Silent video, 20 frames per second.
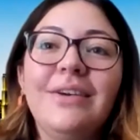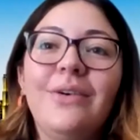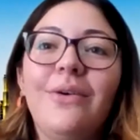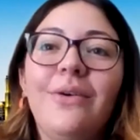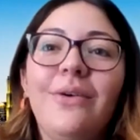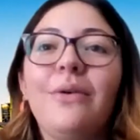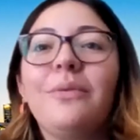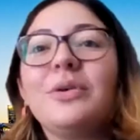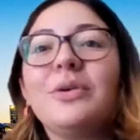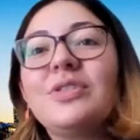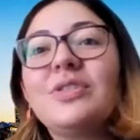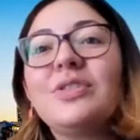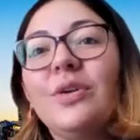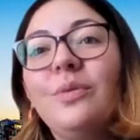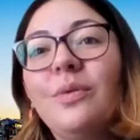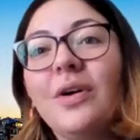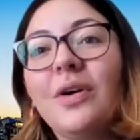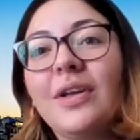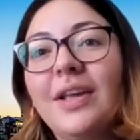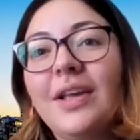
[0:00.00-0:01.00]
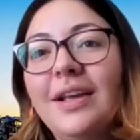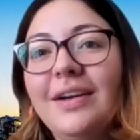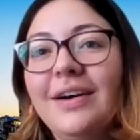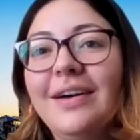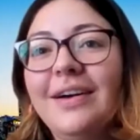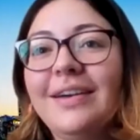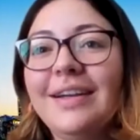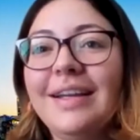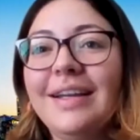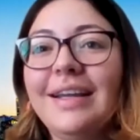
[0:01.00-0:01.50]
or we're still working
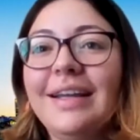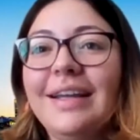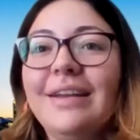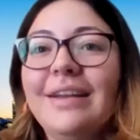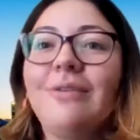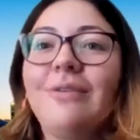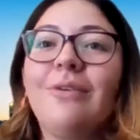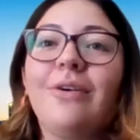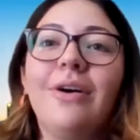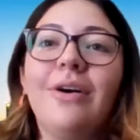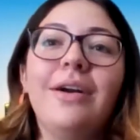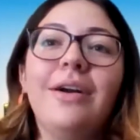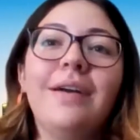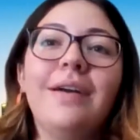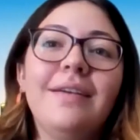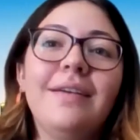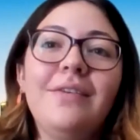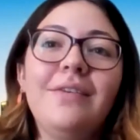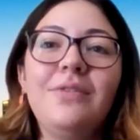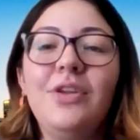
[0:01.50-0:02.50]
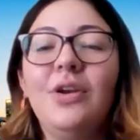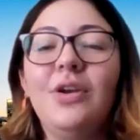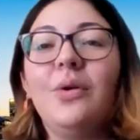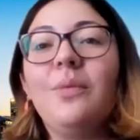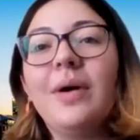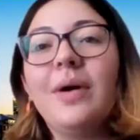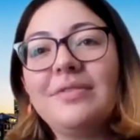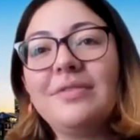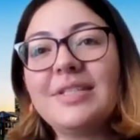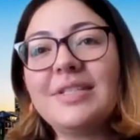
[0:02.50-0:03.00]
on it, or
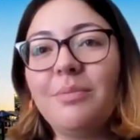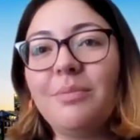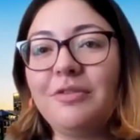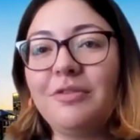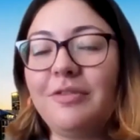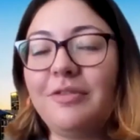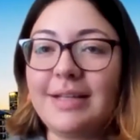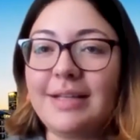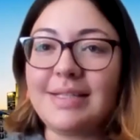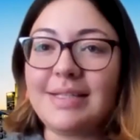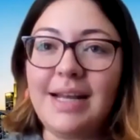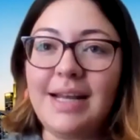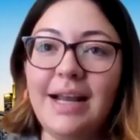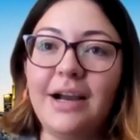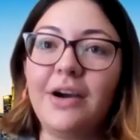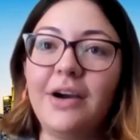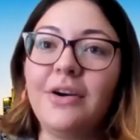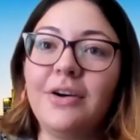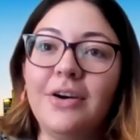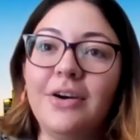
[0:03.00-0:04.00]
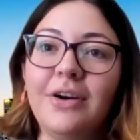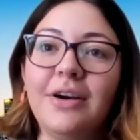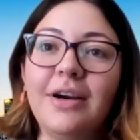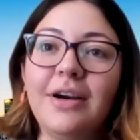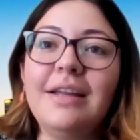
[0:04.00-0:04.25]
what if someone finds an error,